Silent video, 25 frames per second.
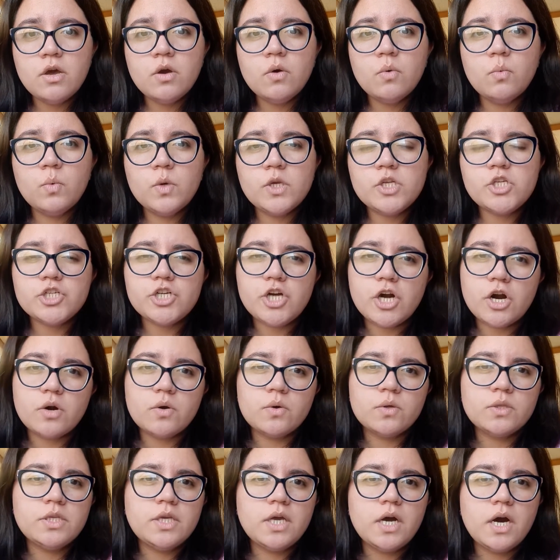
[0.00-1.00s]
which are
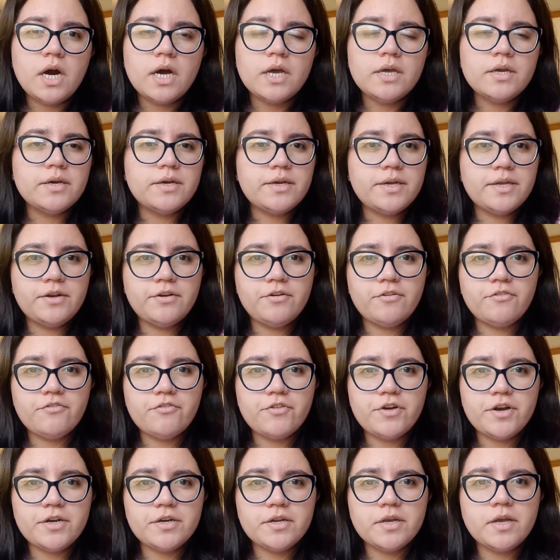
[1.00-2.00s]
on the higher end of
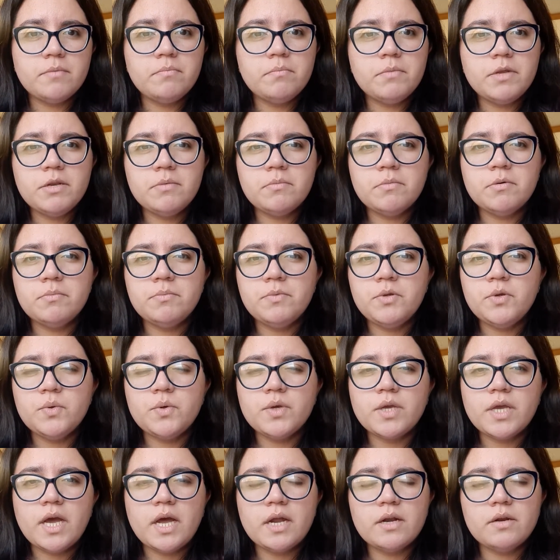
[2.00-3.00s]
rent, and minimum you
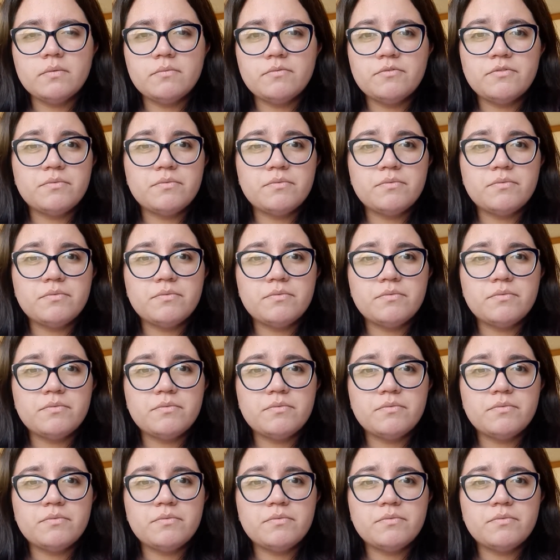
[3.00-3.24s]
can